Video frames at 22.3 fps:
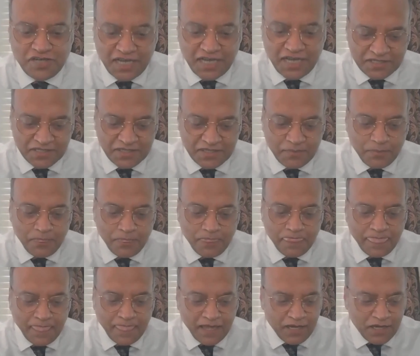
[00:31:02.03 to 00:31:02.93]
does.
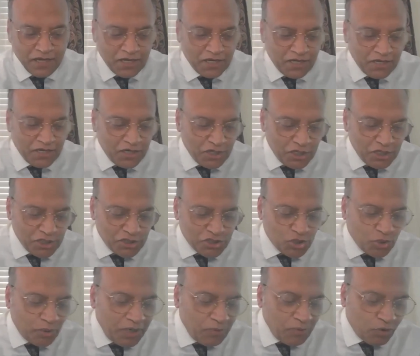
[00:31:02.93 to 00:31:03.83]

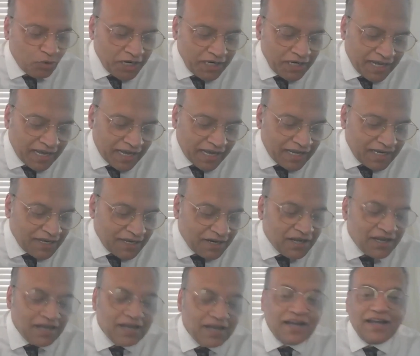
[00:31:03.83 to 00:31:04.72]
So he what he did,
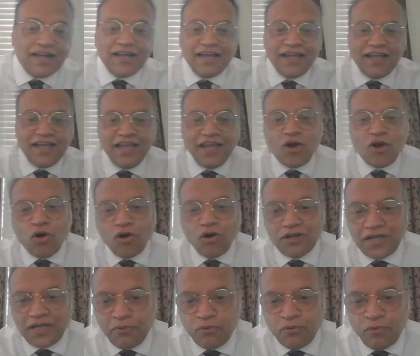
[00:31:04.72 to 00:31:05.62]
he
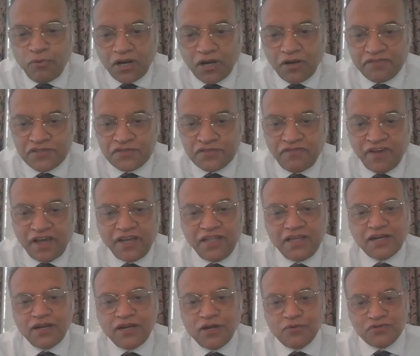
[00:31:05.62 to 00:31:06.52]
called up one of his very
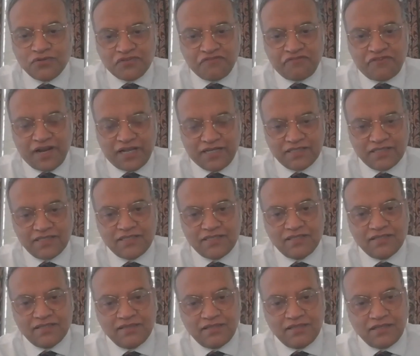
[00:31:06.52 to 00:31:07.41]
close
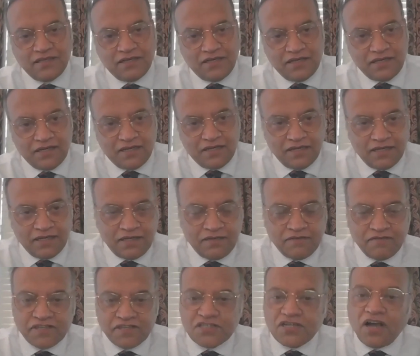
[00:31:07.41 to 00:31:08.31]
friends
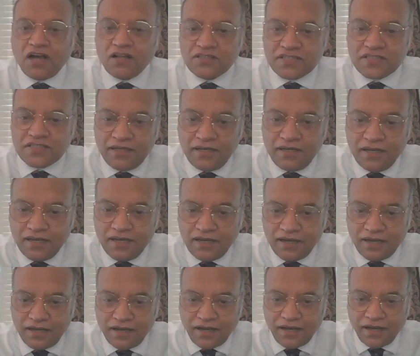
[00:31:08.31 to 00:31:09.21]
in Wisconsin,
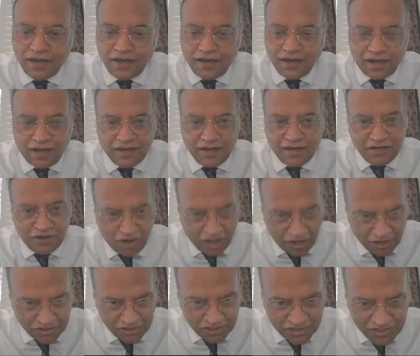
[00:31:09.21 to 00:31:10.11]
a
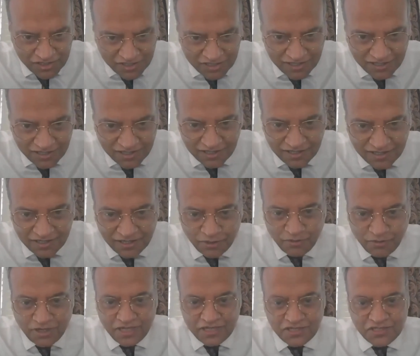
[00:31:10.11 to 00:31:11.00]
neurologist
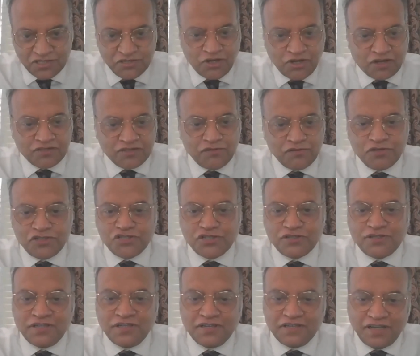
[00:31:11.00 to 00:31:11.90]
known as Dr.
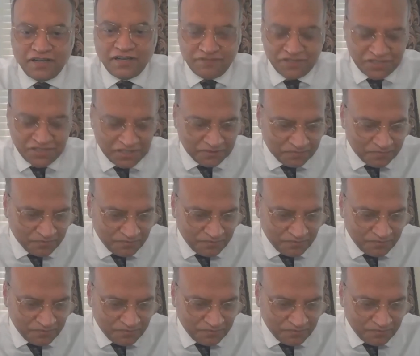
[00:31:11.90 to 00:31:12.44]
Richard Davidson.